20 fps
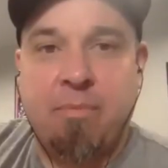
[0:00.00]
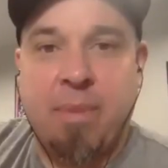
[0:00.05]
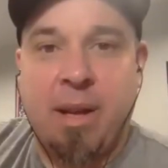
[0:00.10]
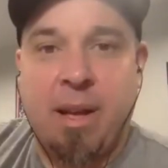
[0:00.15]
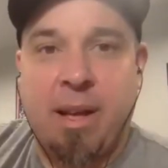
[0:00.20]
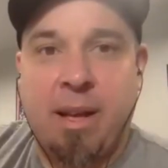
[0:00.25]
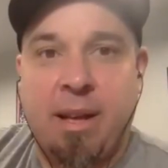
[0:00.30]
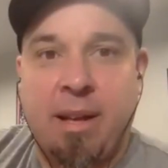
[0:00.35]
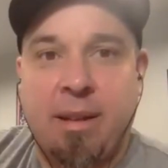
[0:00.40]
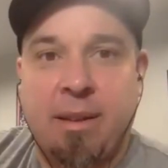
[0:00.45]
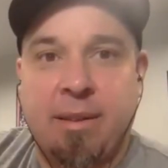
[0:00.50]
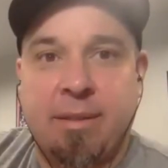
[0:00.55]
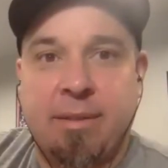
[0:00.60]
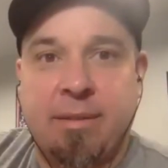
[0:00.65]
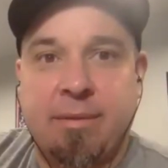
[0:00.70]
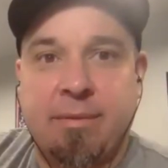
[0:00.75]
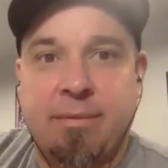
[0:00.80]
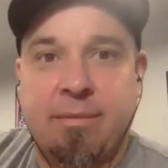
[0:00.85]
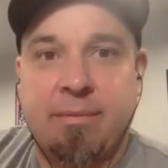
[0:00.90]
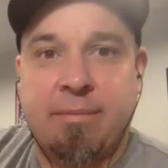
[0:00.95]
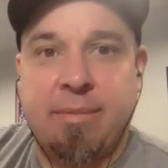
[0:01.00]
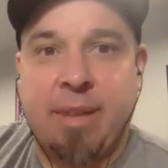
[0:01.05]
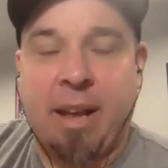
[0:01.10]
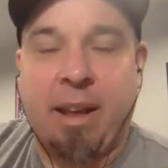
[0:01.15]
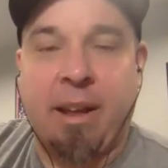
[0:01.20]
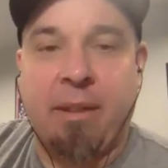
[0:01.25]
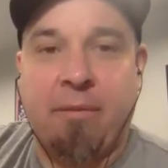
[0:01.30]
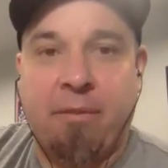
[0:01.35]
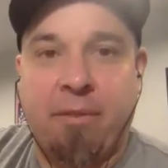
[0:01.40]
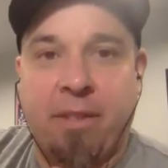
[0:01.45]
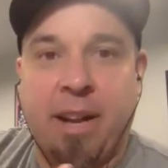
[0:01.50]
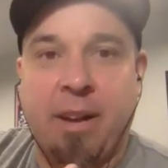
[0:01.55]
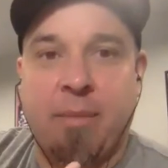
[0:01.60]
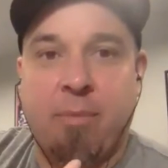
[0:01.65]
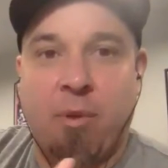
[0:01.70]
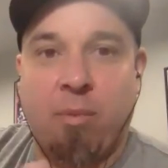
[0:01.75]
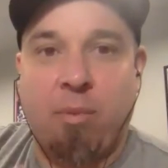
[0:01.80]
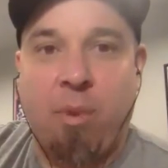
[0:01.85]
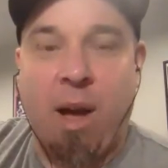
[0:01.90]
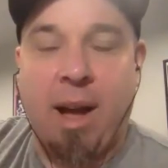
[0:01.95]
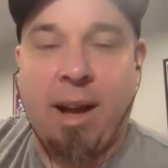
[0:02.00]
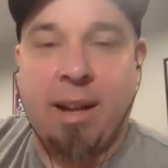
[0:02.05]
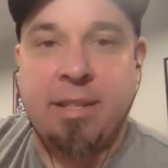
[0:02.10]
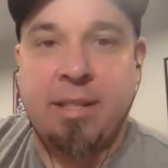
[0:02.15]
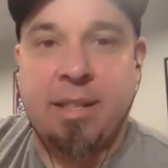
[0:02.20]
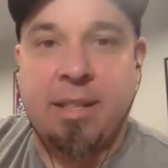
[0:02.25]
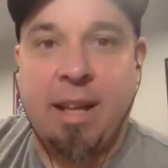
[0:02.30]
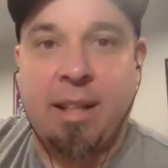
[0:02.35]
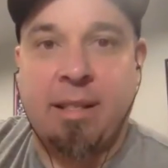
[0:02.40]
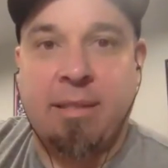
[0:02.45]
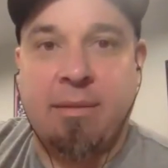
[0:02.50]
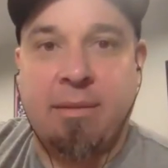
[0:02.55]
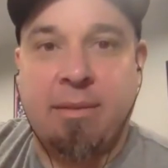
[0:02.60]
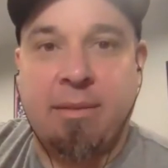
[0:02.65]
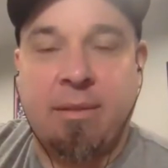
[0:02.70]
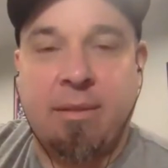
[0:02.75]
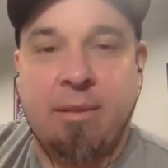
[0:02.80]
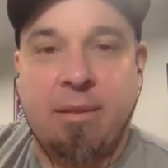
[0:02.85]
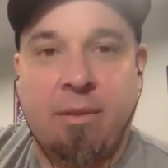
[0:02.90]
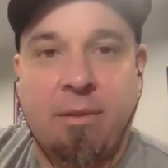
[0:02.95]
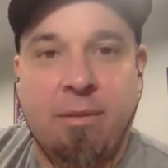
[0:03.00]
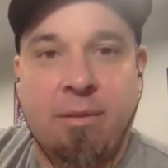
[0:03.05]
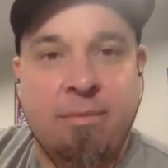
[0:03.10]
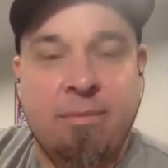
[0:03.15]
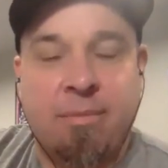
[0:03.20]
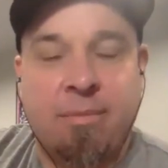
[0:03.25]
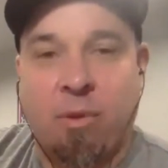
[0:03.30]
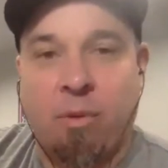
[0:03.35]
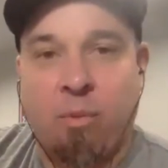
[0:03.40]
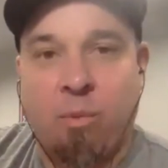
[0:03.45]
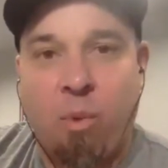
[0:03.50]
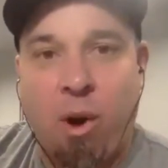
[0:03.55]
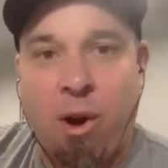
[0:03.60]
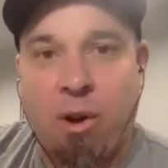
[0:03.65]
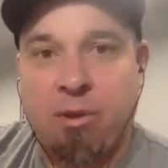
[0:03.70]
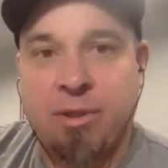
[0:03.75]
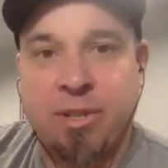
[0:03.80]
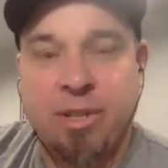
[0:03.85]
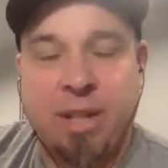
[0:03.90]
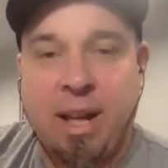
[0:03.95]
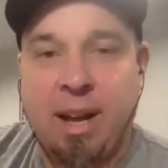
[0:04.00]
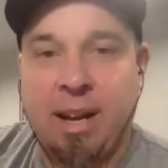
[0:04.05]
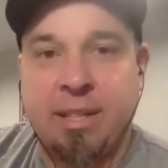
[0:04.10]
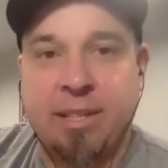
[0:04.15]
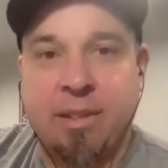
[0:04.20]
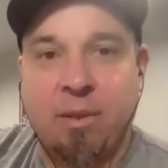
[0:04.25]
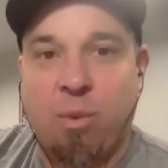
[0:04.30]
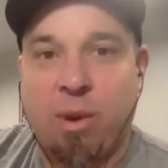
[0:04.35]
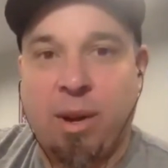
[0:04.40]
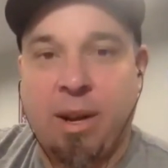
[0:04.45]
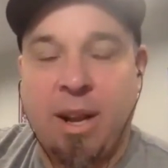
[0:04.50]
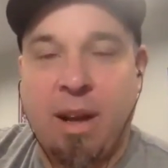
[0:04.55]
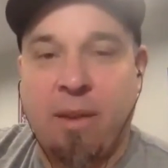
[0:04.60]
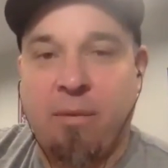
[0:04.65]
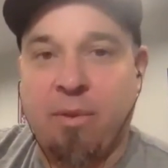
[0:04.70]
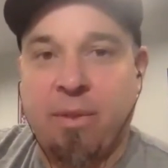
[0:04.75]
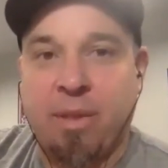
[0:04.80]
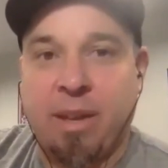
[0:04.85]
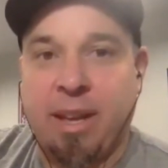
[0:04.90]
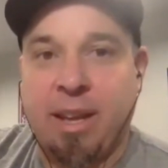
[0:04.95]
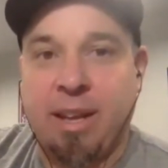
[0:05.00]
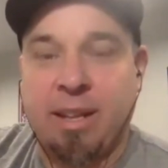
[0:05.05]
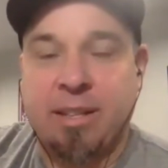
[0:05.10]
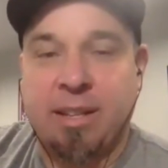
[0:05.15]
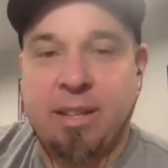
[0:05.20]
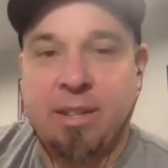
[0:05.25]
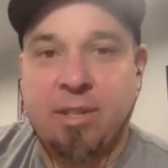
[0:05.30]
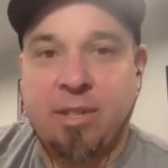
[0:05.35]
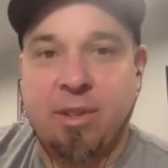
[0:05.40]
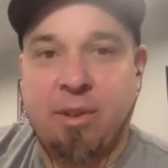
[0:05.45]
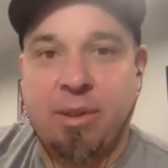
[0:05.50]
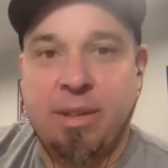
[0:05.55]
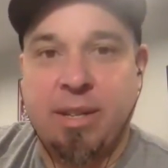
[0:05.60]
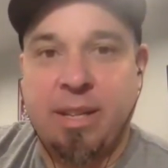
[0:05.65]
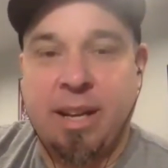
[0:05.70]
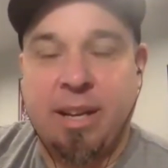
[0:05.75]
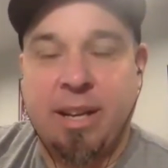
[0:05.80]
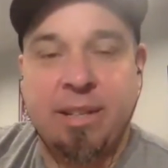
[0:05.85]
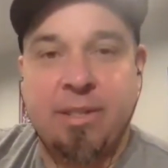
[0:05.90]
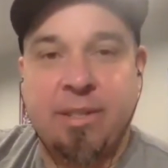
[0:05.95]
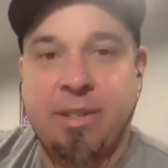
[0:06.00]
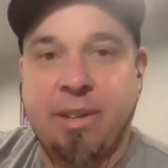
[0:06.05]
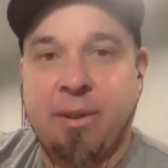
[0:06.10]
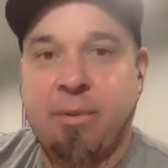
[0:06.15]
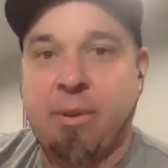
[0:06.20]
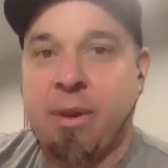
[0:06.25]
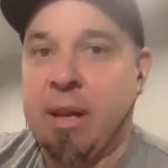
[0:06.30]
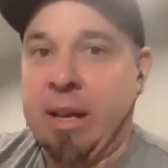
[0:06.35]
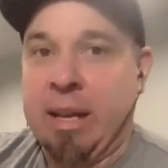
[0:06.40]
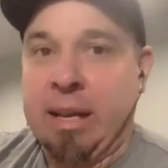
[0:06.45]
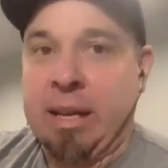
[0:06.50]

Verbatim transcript: uh, like inflatable rides that or or water slides and whatnot for the kids on certain days. So